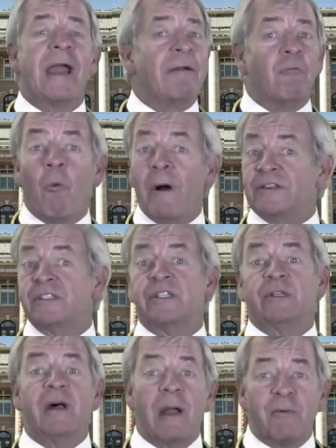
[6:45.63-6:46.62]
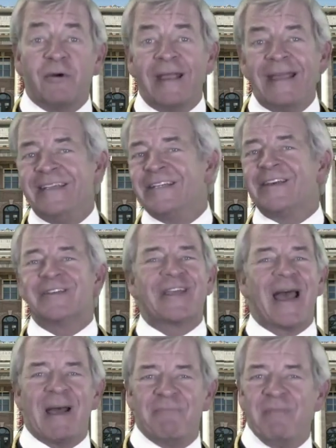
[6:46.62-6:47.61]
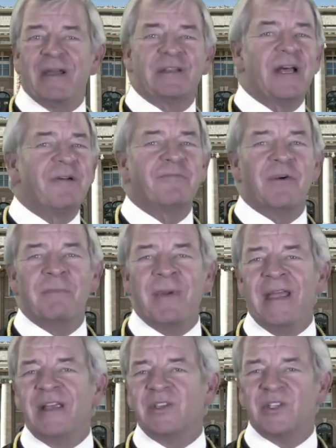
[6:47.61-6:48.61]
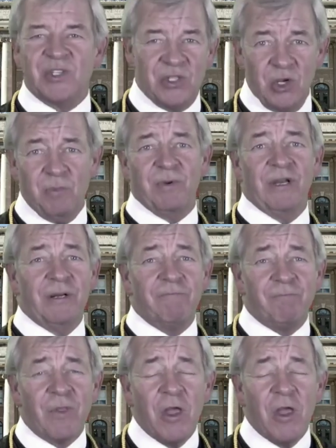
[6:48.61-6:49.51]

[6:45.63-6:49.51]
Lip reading: and what celebrity just got picked up for being stupid